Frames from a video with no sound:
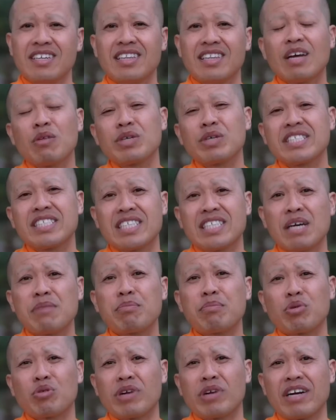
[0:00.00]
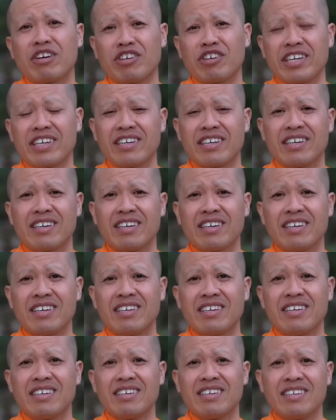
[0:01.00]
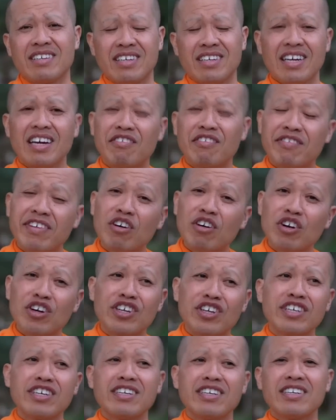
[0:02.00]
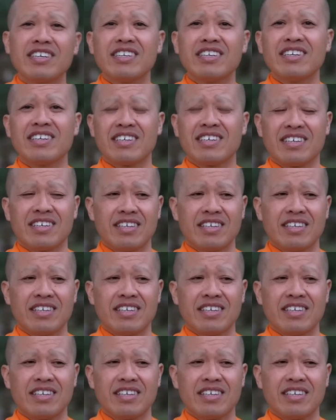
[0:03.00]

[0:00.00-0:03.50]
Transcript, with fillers: that was temporary. It felt good,